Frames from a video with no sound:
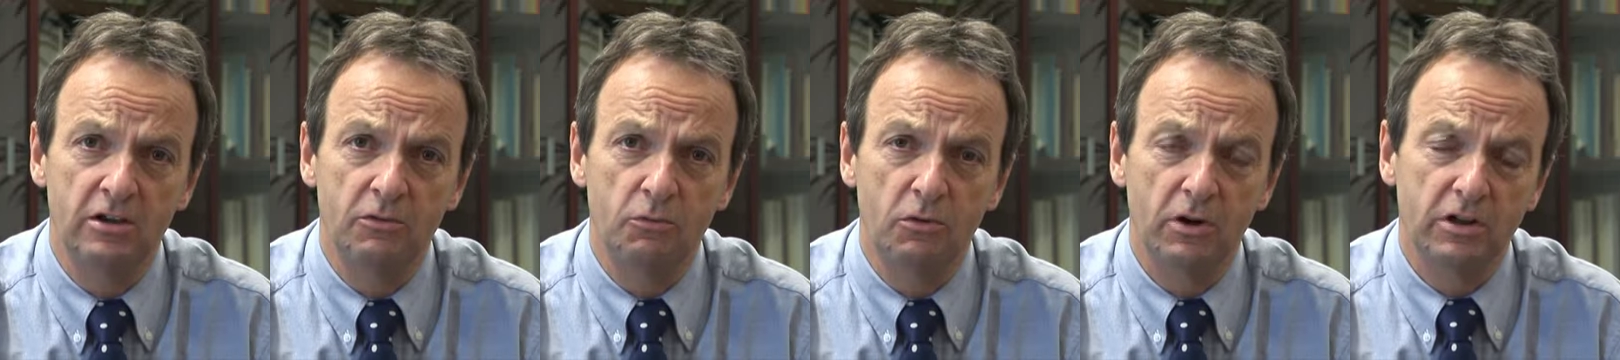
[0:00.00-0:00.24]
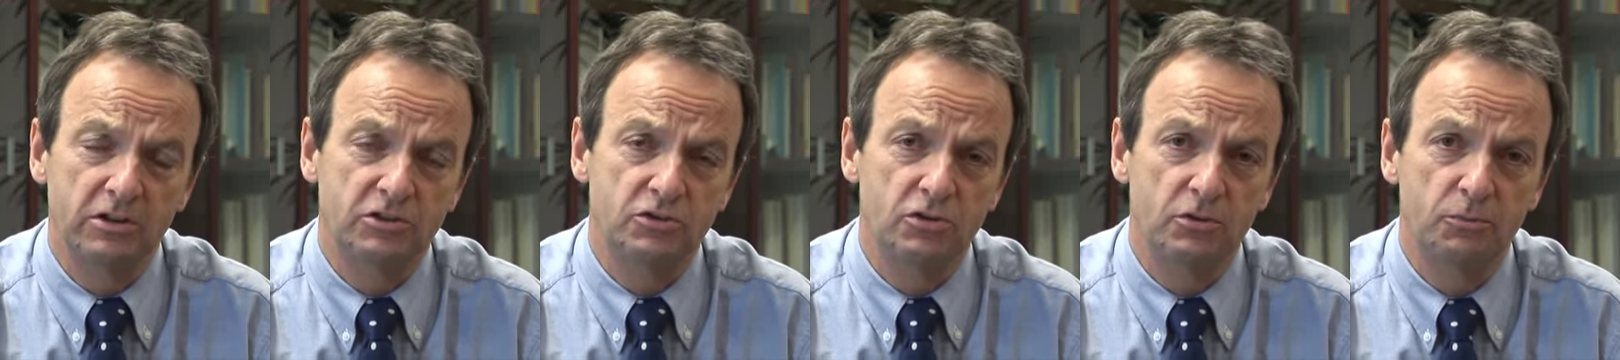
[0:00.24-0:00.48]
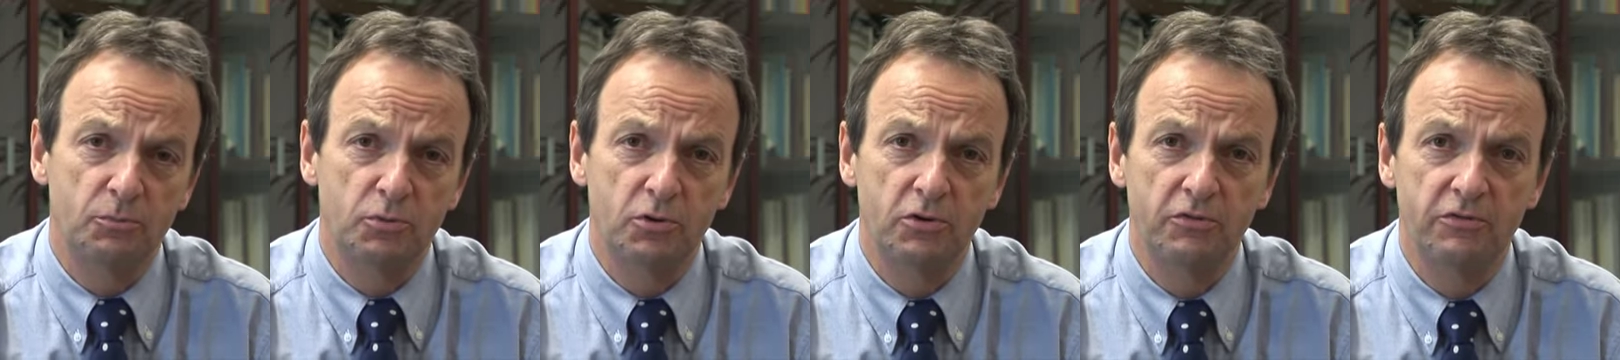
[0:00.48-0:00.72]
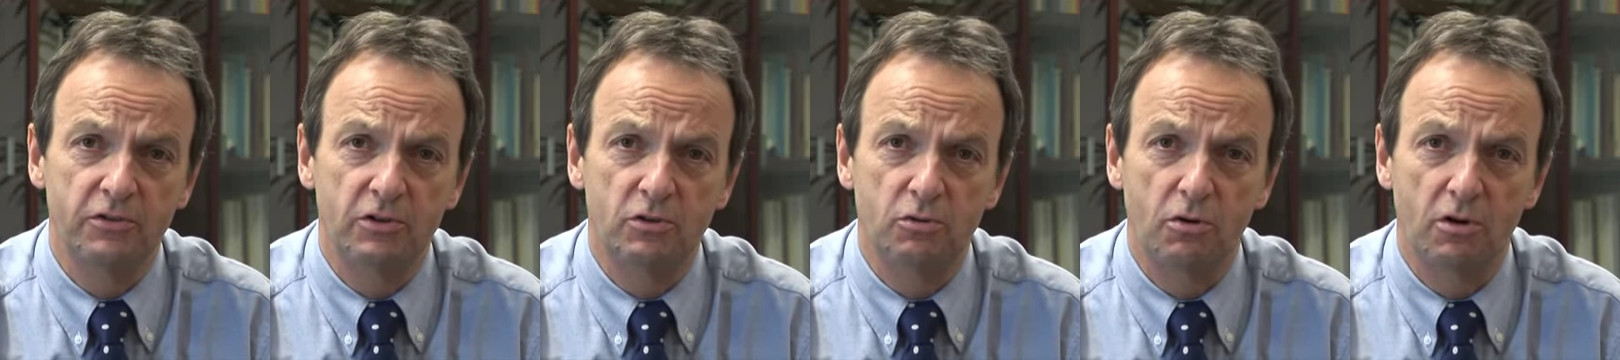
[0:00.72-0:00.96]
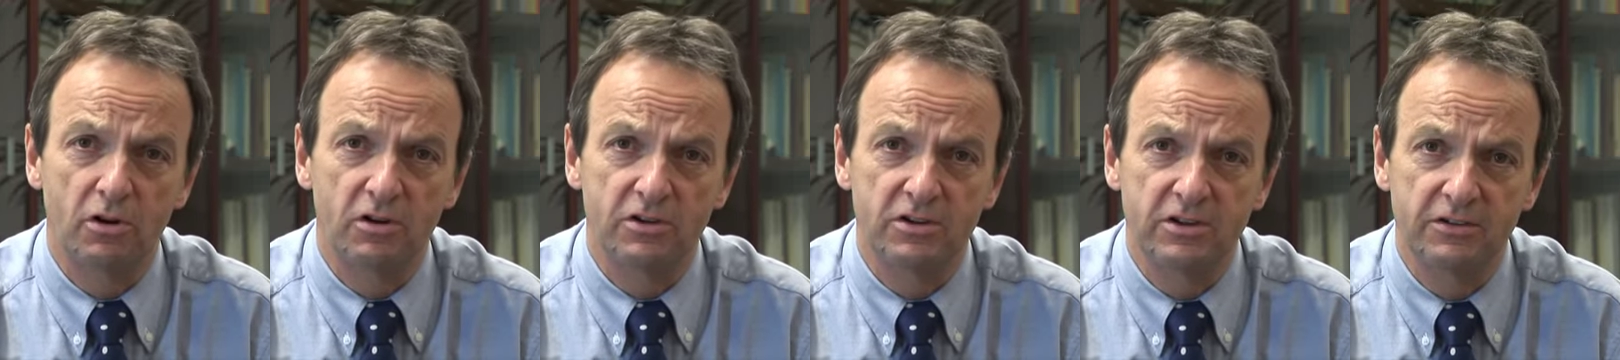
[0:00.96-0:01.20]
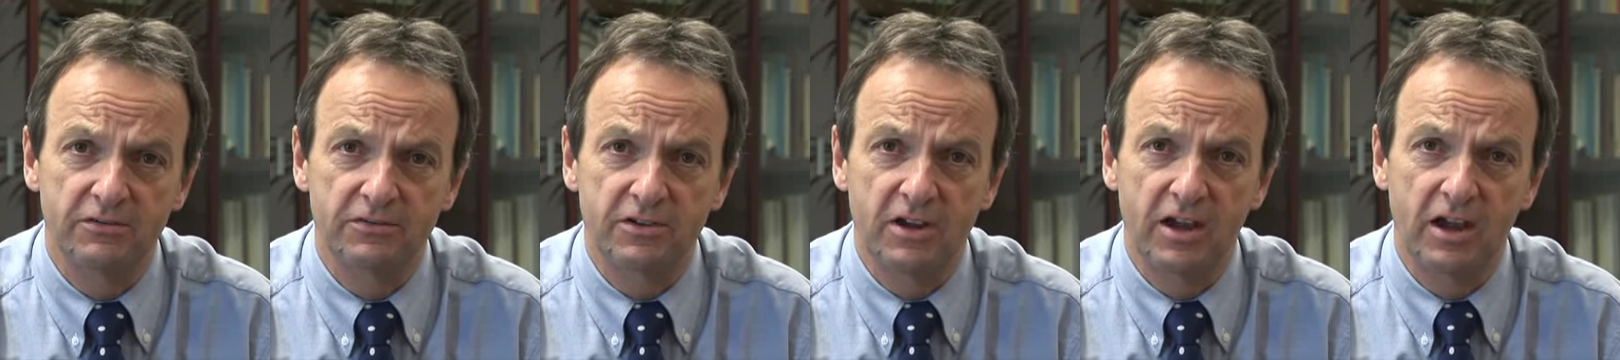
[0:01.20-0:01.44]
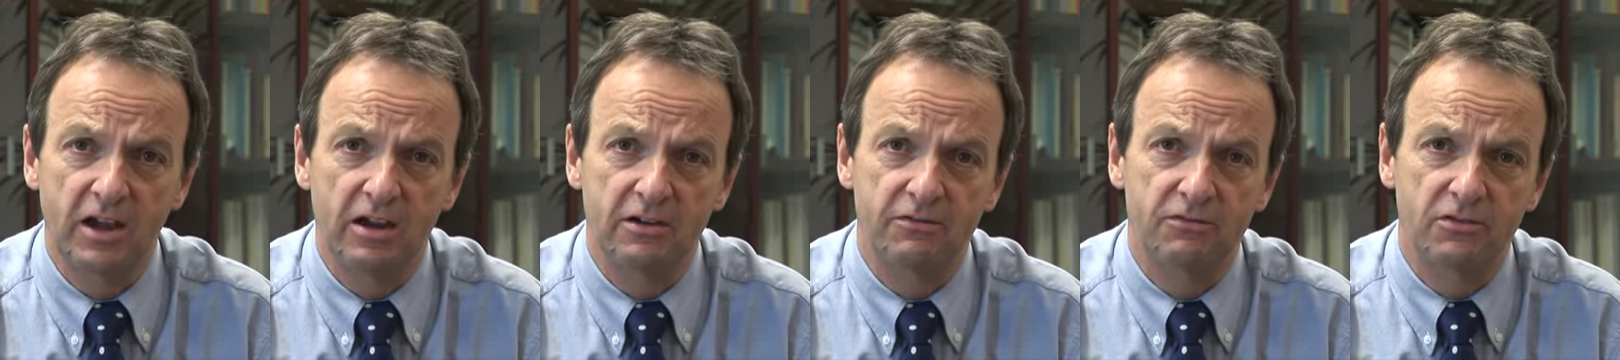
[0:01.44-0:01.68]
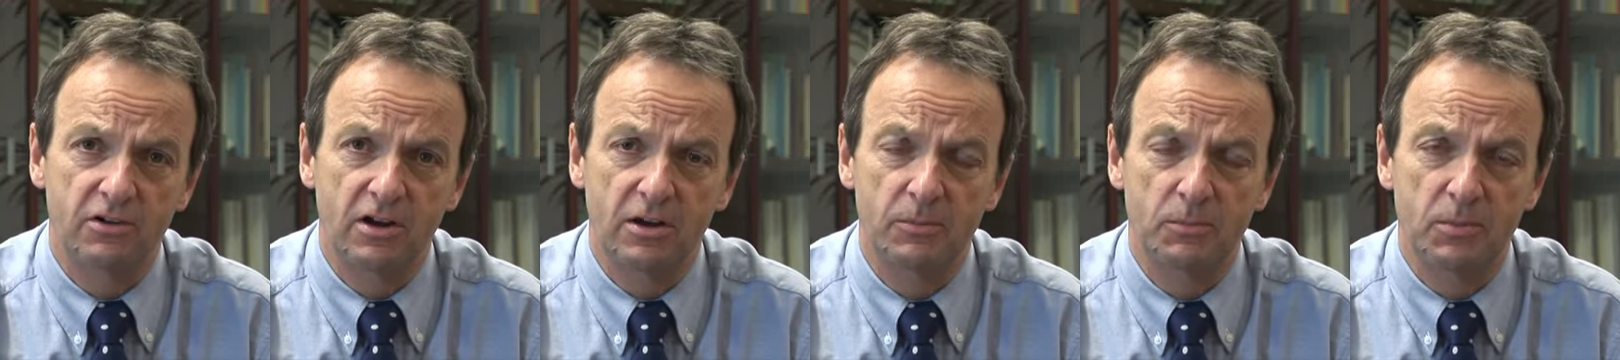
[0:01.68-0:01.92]
Well, to improve the quality of care
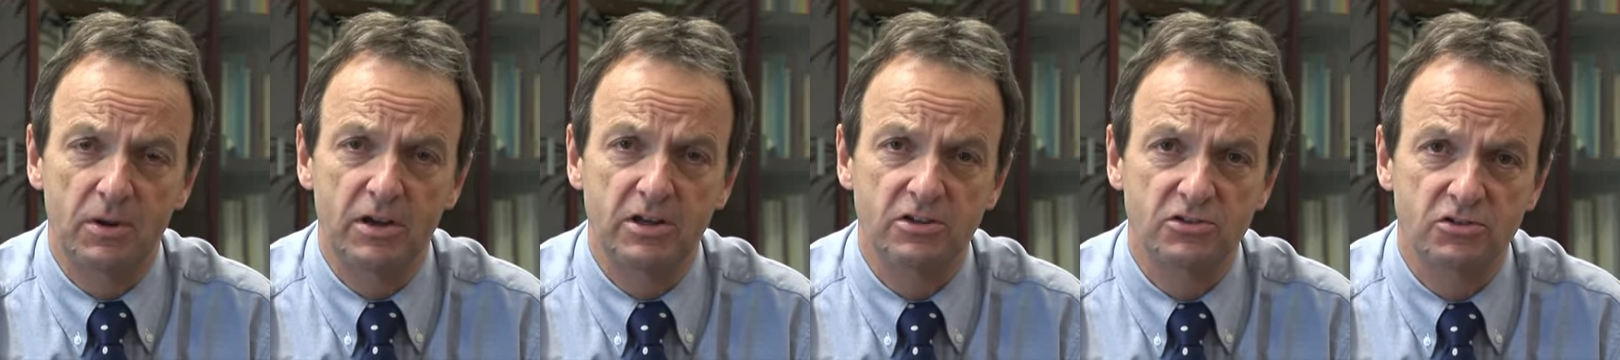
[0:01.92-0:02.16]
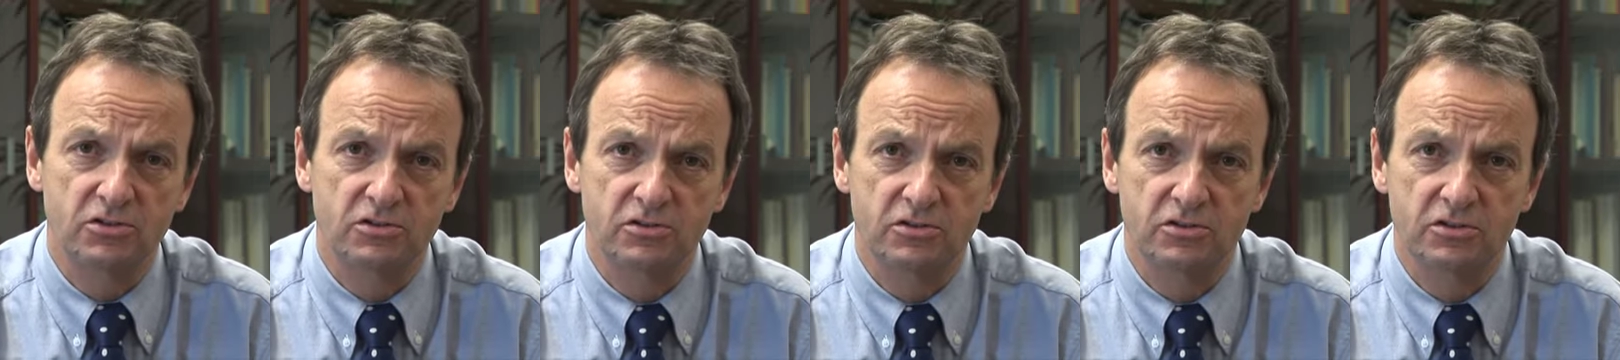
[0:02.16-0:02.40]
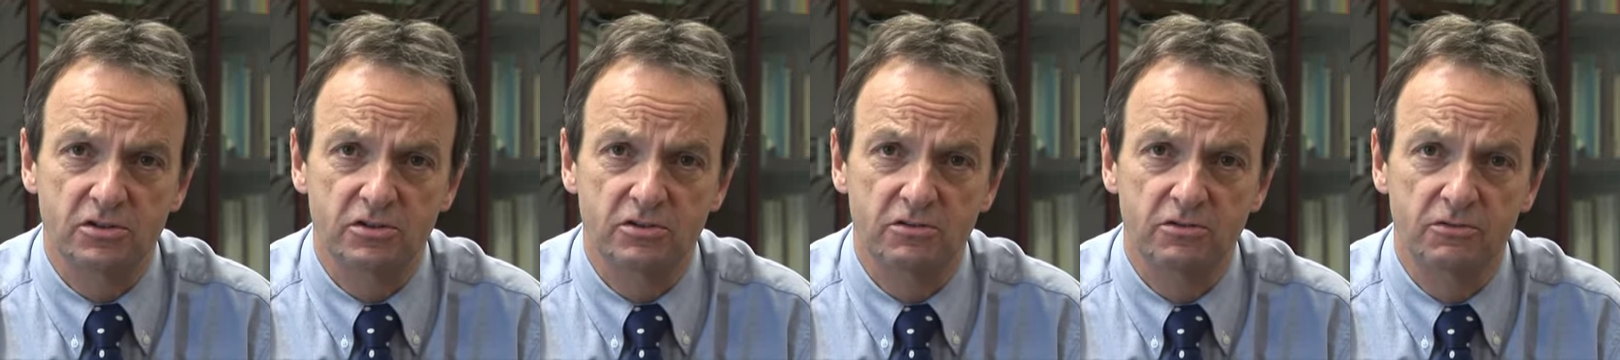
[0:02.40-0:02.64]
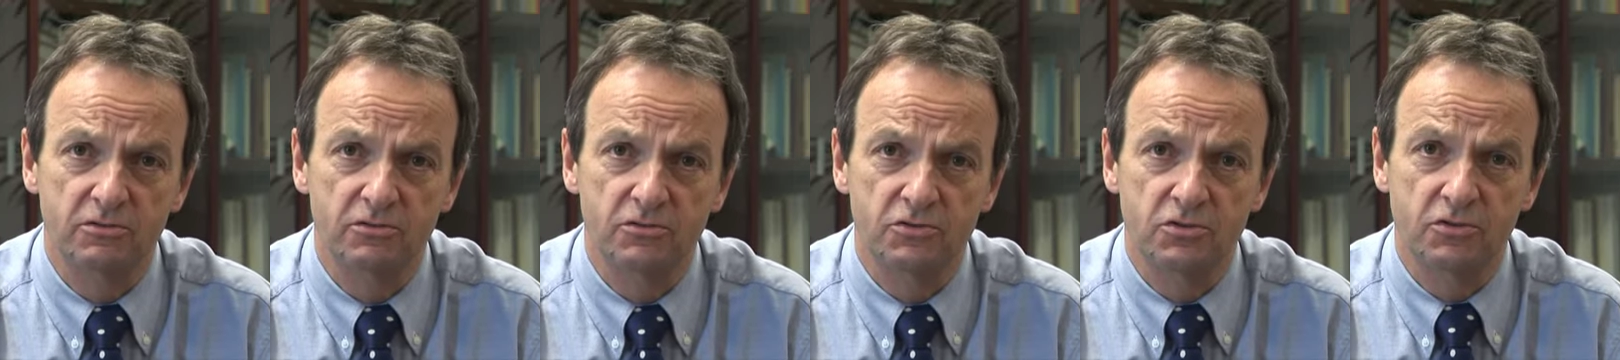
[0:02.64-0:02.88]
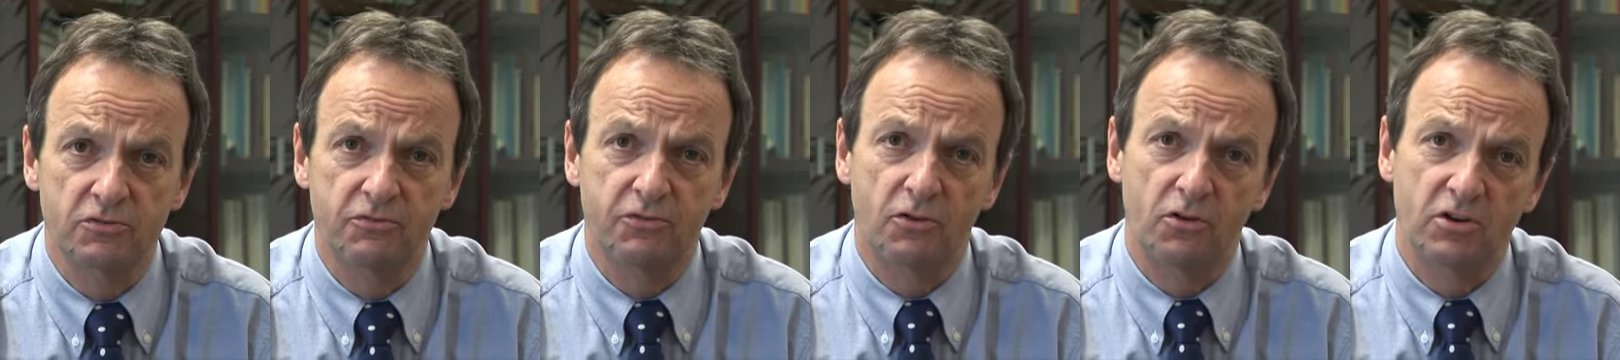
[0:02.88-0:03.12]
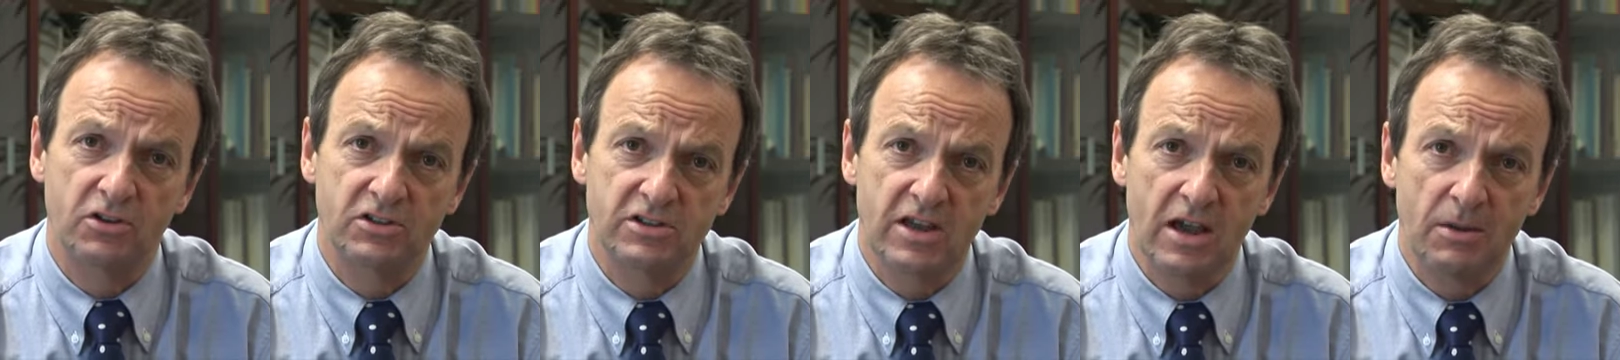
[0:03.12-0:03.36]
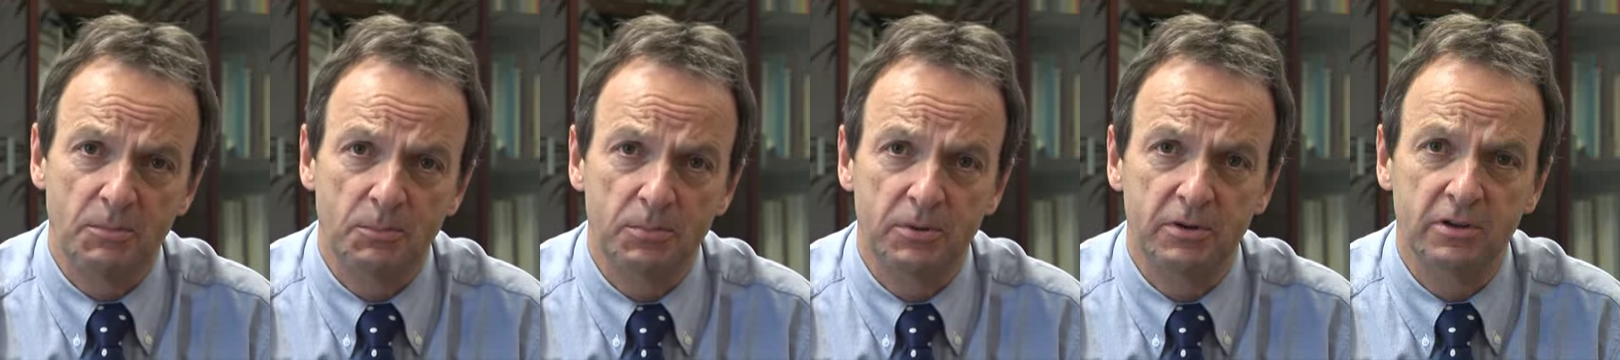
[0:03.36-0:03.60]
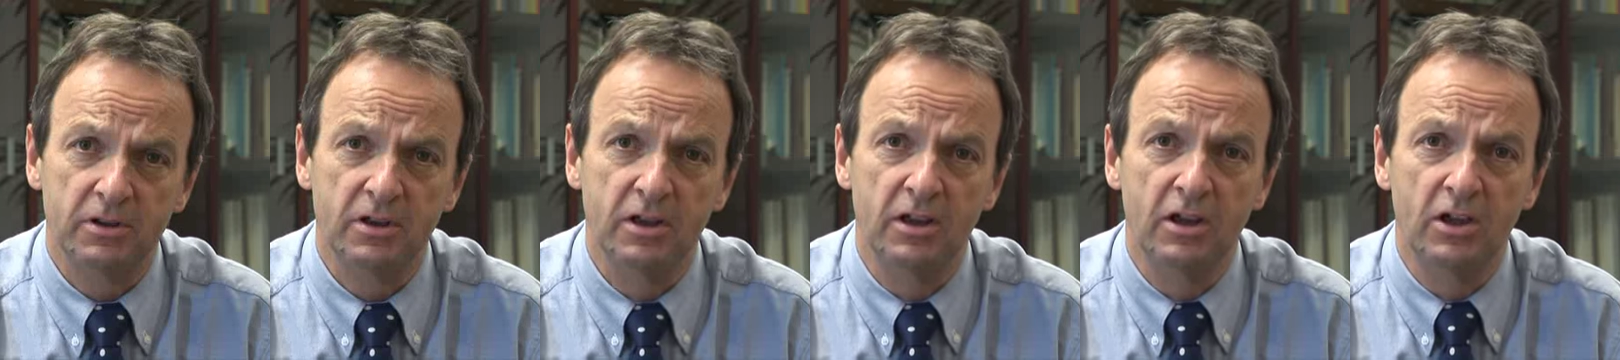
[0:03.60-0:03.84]
for our patients. So for
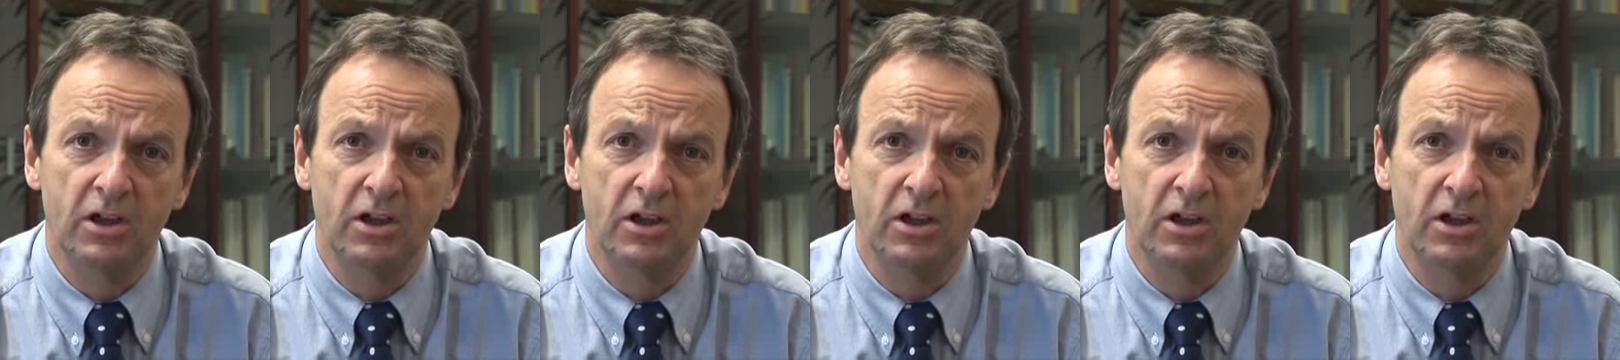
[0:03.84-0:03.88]
example,